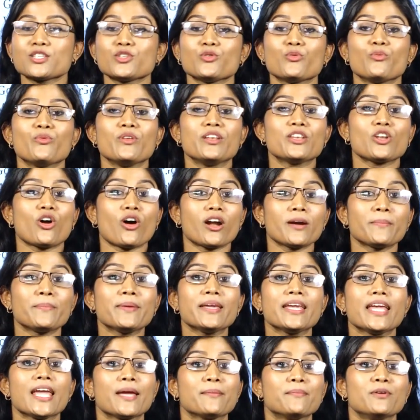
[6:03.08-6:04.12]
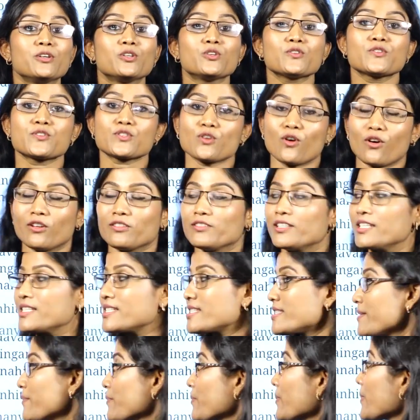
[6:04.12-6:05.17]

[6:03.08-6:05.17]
you will not be able to solve this.